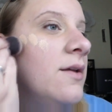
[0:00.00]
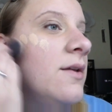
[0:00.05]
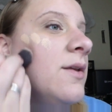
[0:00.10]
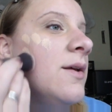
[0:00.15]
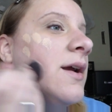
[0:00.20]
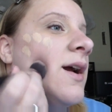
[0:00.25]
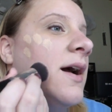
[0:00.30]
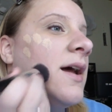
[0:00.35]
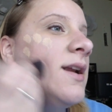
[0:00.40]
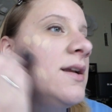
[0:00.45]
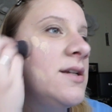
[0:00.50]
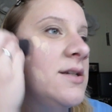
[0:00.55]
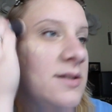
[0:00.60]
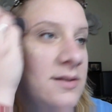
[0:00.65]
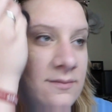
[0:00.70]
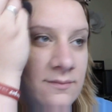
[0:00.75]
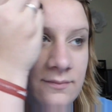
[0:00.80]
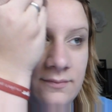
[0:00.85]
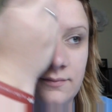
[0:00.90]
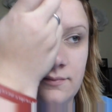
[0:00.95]
So I kind of
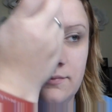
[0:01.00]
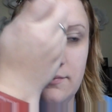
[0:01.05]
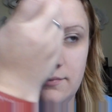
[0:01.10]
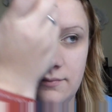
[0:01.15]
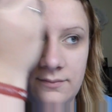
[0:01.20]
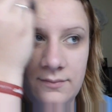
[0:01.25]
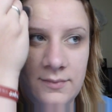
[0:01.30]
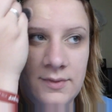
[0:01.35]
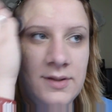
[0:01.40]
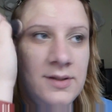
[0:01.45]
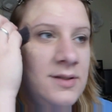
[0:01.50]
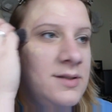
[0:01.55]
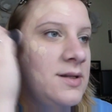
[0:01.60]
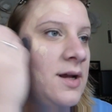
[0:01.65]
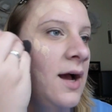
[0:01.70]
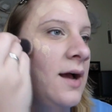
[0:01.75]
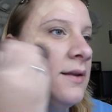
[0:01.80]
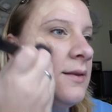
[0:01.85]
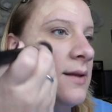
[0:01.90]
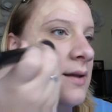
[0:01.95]
just
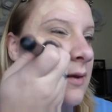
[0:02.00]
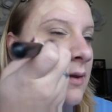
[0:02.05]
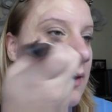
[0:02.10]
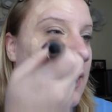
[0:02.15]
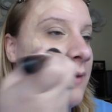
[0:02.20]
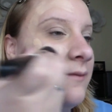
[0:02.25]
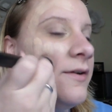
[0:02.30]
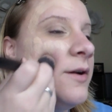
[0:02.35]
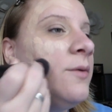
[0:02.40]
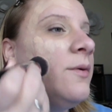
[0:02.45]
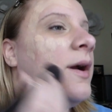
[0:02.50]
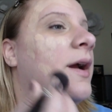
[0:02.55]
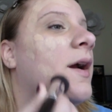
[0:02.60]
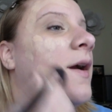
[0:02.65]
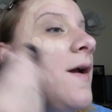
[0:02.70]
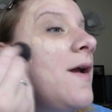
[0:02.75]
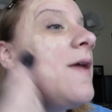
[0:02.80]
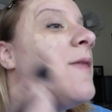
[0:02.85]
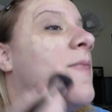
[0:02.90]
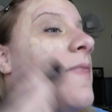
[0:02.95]
dot this
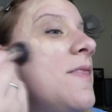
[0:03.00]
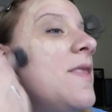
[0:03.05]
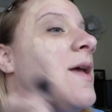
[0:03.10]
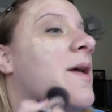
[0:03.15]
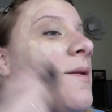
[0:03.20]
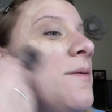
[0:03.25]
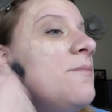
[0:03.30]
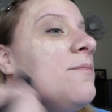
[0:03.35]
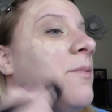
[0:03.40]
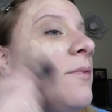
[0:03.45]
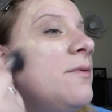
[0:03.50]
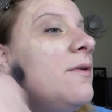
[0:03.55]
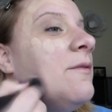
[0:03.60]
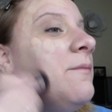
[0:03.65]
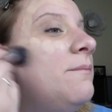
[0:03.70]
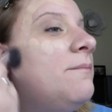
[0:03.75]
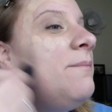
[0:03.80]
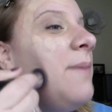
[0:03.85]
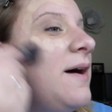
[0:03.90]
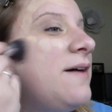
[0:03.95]
everywhere and then
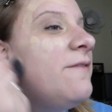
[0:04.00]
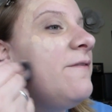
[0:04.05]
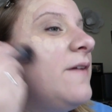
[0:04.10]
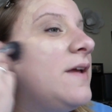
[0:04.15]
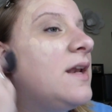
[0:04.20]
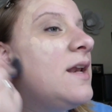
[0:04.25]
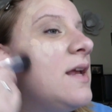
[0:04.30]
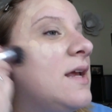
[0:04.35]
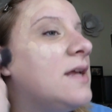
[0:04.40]
buff it